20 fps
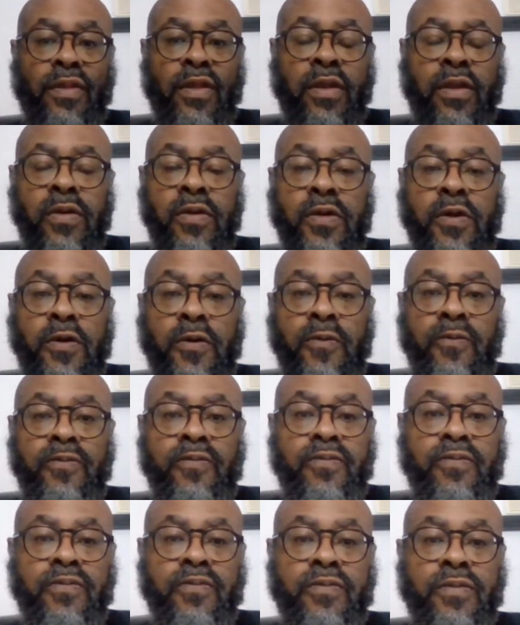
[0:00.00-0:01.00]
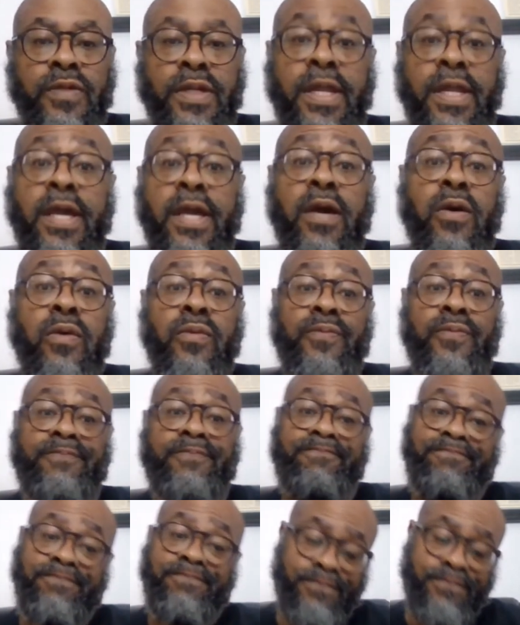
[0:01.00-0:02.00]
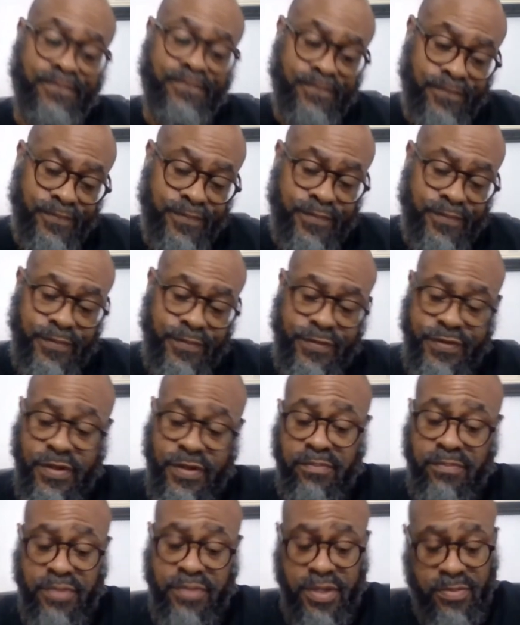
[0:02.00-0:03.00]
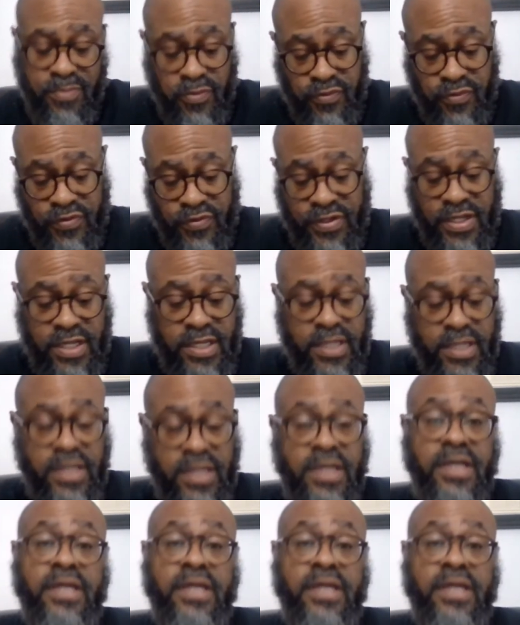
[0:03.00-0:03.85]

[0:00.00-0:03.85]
You know? Now, some people say